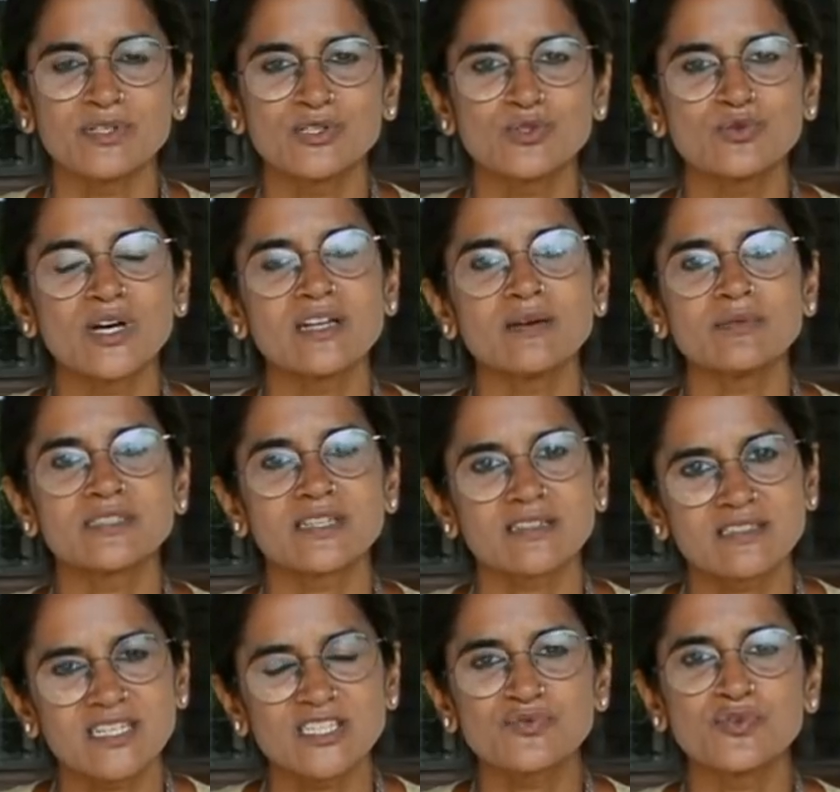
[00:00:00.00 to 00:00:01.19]
to run a
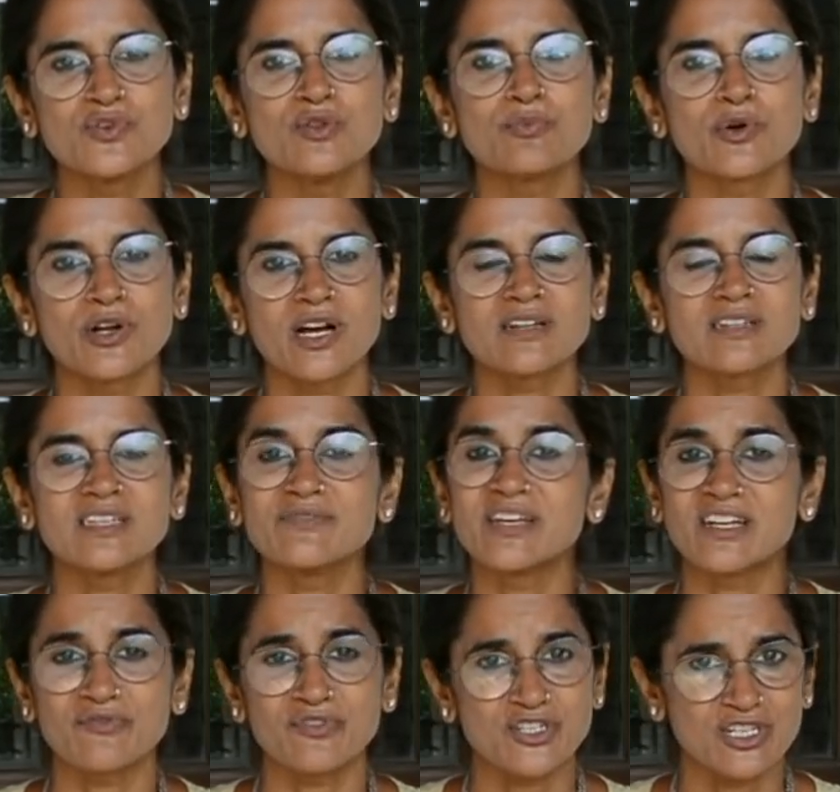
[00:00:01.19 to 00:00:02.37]
successful, productive and
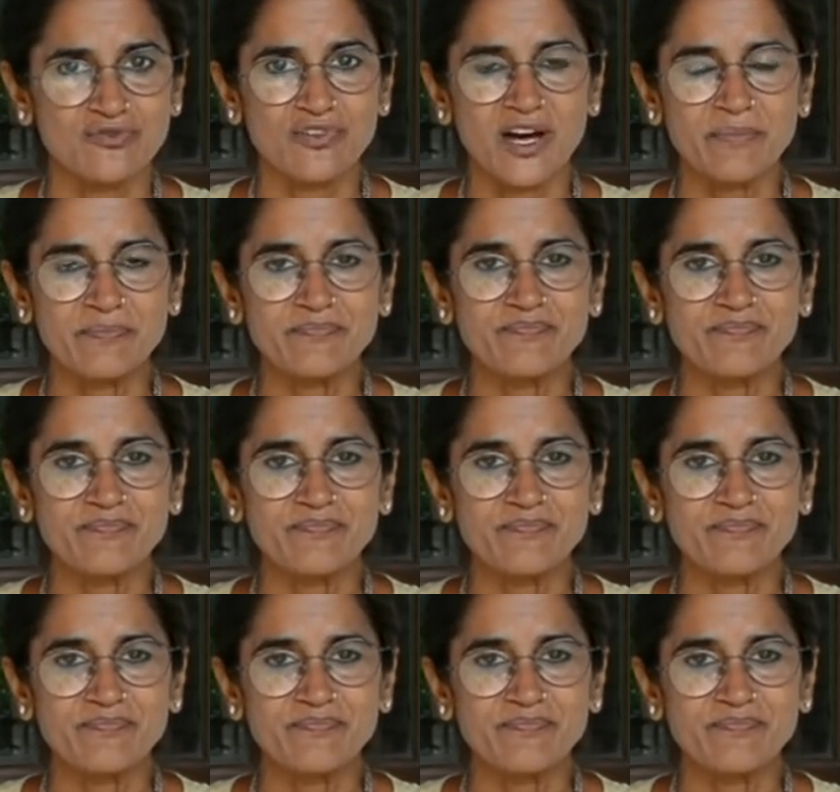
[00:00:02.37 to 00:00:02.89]
efficient farm.